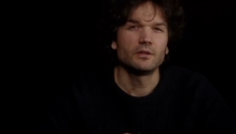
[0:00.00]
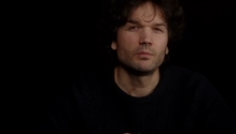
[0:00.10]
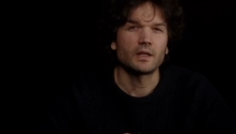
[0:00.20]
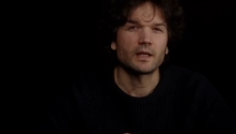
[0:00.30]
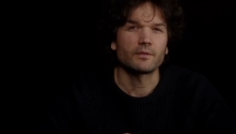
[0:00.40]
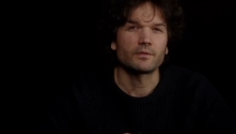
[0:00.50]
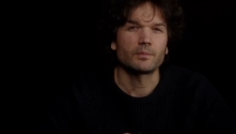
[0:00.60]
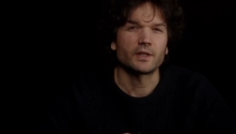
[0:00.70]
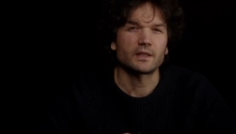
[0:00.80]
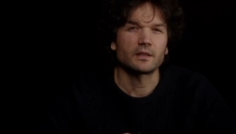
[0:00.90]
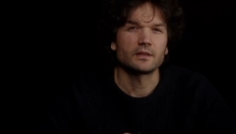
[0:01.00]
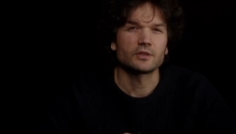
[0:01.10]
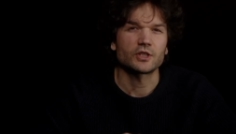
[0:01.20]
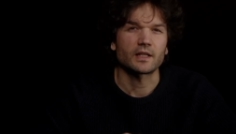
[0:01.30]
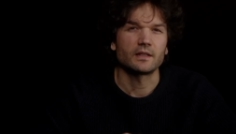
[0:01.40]
will have a practical
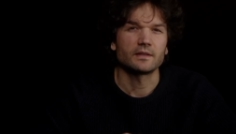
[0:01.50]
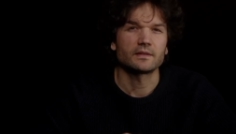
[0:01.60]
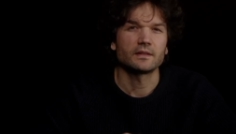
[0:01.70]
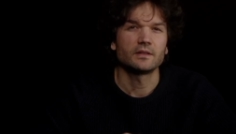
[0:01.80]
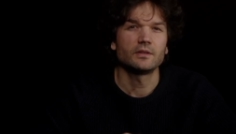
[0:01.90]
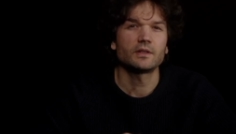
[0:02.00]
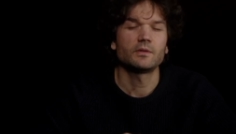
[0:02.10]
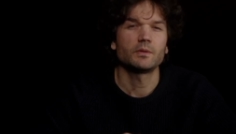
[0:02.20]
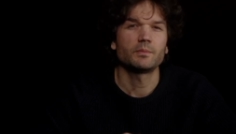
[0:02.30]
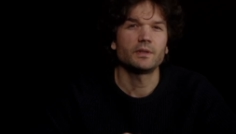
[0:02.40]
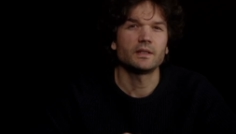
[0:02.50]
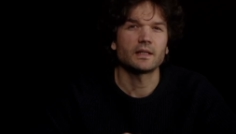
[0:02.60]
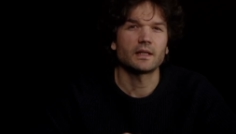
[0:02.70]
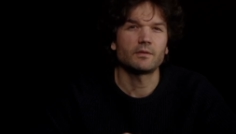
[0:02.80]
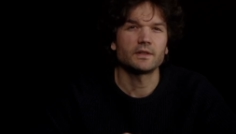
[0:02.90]
checklist you can repeat
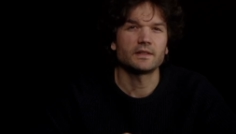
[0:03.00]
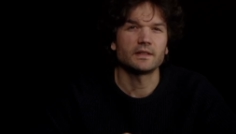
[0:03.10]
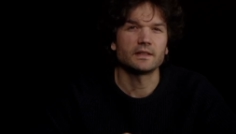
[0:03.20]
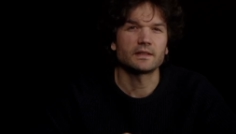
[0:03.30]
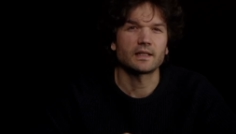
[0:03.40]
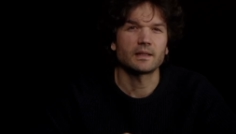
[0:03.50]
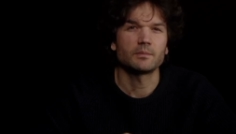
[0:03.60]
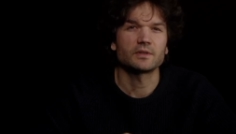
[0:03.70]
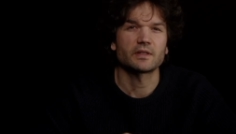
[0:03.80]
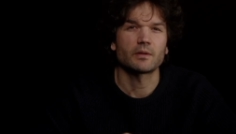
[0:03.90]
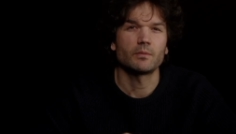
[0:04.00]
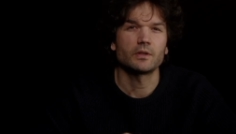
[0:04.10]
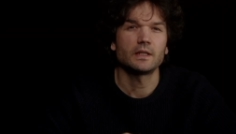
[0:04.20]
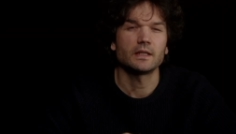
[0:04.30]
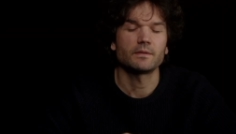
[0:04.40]
every single time
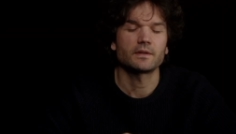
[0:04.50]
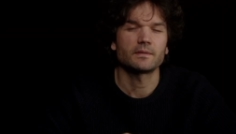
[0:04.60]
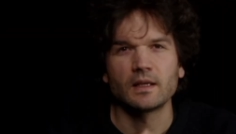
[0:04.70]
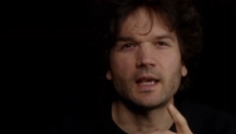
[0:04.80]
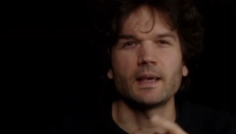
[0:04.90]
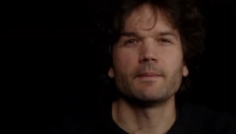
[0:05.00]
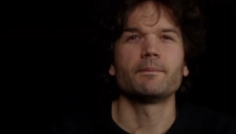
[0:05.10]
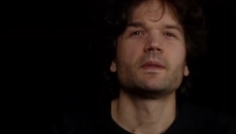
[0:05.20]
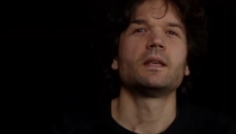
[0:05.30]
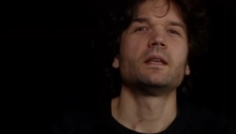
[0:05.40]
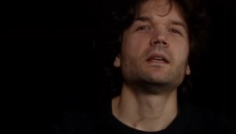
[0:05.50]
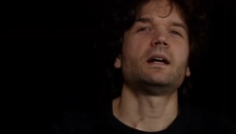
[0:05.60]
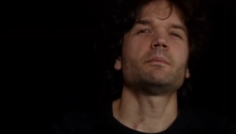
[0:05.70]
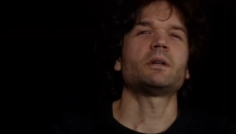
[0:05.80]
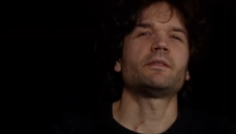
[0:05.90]
someone leaves. Hey,
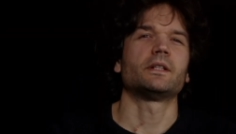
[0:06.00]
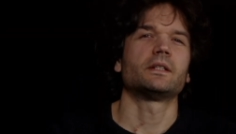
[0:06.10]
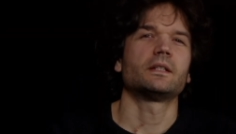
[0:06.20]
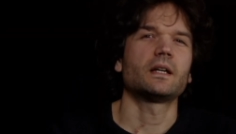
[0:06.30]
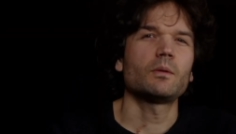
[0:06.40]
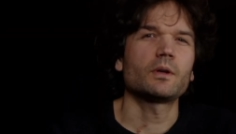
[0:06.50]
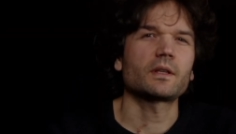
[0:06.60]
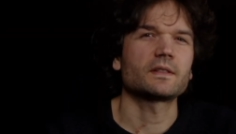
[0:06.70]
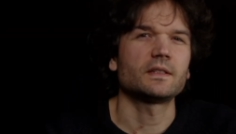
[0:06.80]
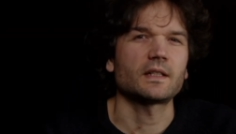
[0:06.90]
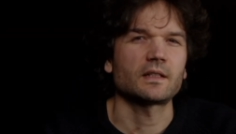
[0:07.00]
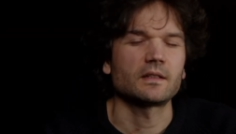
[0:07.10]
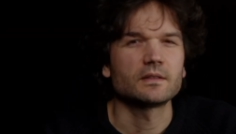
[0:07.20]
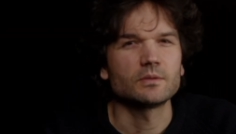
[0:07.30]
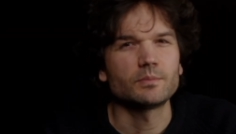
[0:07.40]
I'm Marvin. I work as a
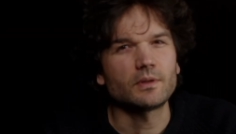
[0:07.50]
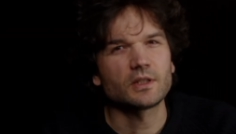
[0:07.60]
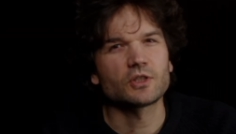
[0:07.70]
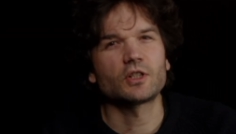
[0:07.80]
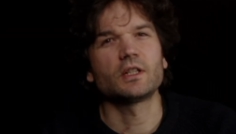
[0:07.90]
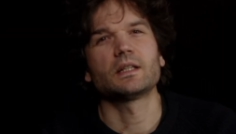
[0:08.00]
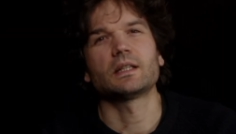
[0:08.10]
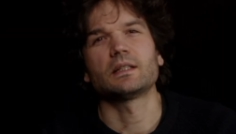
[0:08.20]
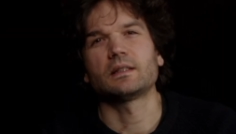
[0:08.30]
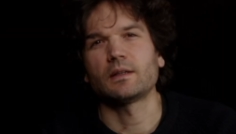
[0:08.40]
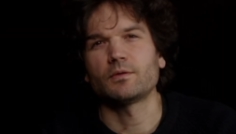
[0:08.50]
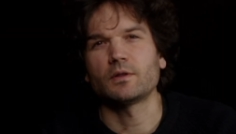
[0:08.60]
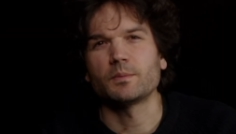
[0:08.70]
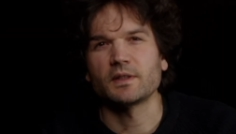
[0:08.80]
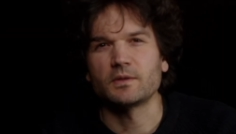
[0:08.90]
technical support engineer and
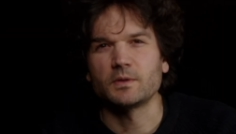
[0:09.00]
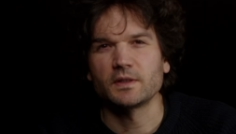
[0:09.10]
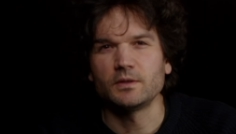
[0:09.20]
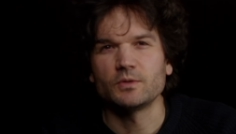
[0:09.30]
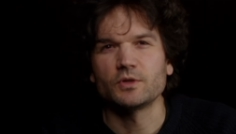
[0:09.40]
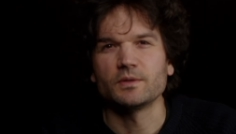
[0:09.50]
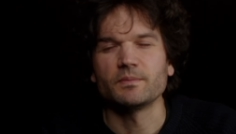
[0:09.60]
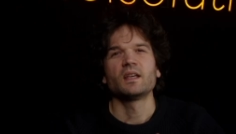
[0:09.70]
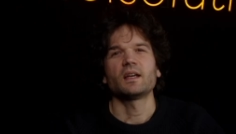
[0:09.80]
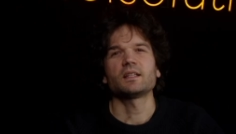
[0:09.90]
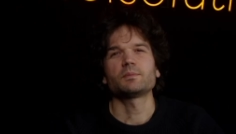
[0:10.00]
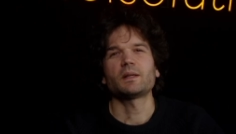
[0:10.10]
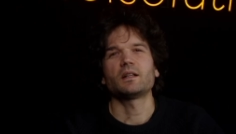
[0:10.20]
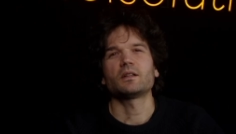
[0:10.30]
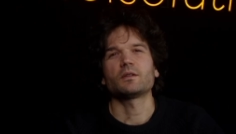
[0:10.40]
DevOps at Resolution. I
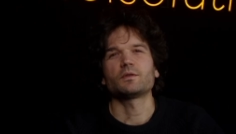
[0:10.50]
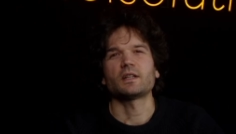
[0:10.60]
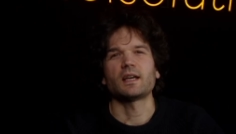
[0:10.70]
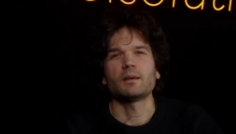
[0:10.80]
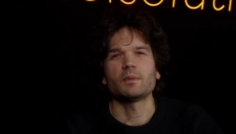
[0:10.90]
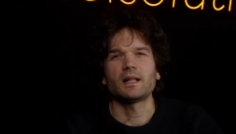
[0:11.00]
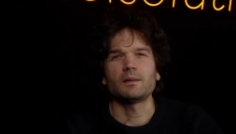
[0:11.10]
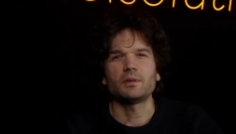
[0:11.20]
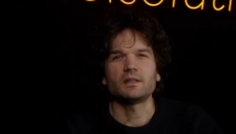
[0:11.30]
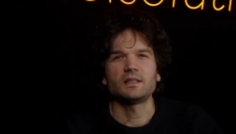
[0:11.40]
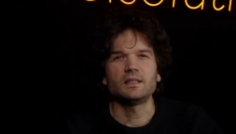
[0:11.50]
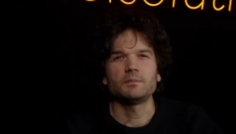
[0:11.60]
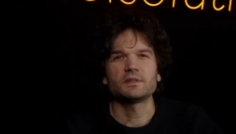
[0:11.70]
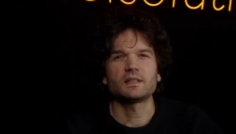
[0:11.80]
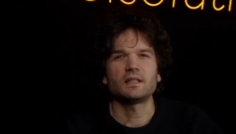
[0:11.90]
spend a lot of time helping
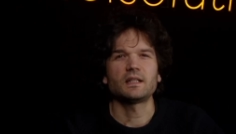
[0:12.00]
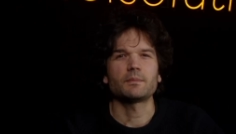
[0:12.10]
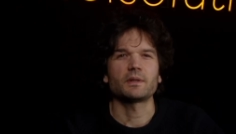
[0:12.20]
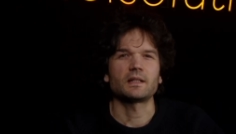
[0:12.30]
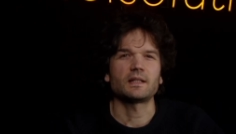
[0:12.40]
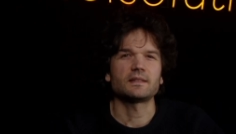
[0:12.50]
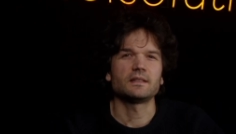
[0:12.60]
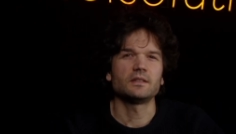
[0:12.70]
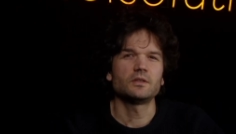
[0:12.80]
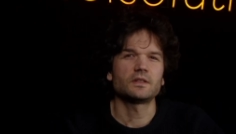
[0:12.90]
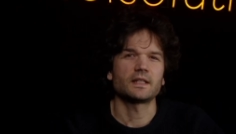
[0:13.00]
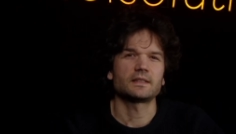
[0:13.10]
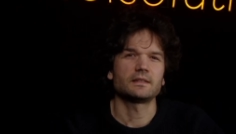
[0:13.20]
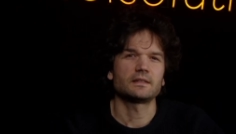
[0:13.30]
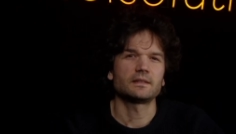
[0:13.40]
teams clean up Atlassian user
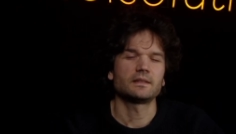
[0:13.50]
access,